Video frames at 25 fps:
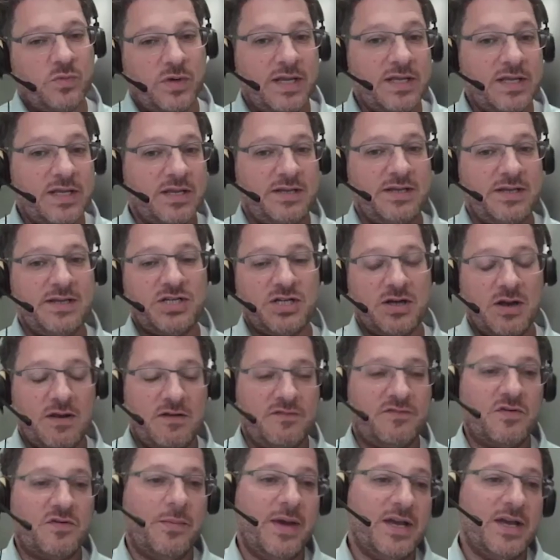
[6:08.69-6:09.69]
we need additional
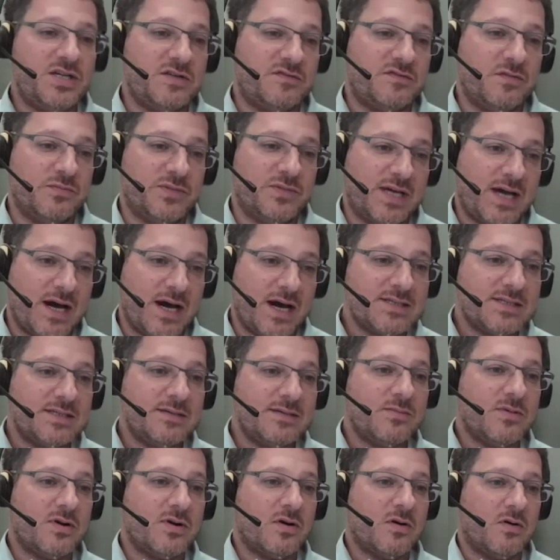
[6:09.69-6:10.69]
information from the
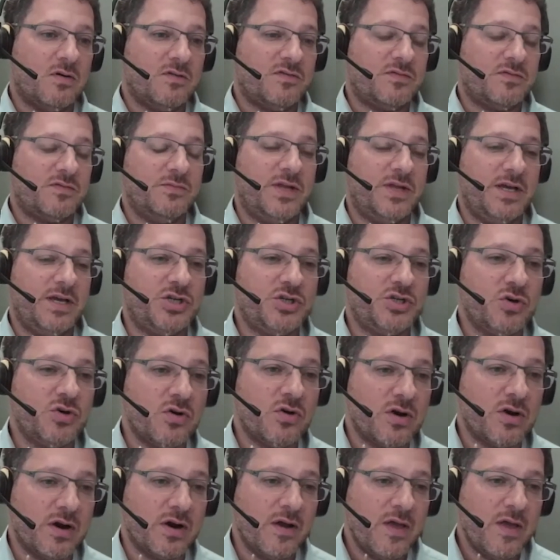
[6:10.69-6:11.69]
customer or from the
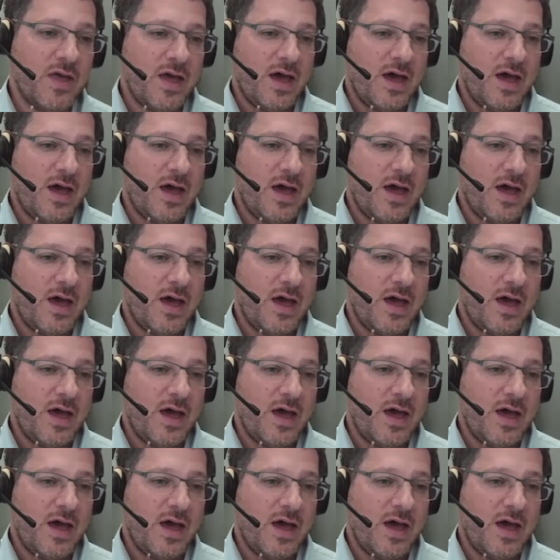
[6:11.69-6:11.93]
insurer,